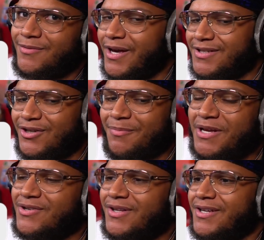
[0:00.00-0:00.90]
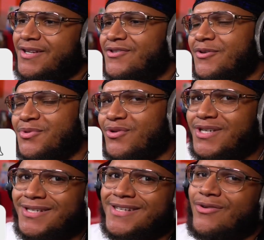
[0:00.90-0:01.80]
hey, check out the Patreon link in the description or
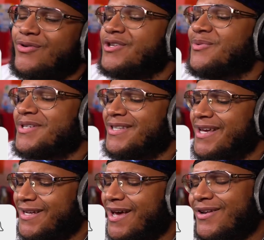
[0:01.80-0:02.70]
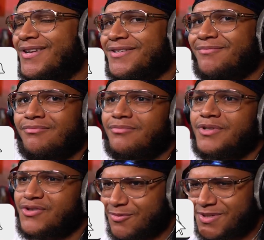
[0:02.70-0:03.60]
check us out on the Twitch link down in the
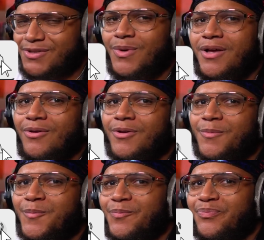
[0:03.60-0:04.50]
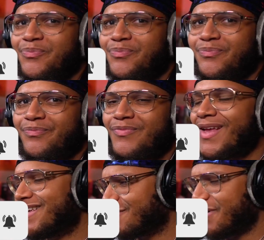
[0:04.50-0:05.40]
description as well.
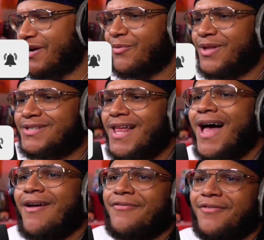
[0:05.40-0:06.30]
As you can be here with us live.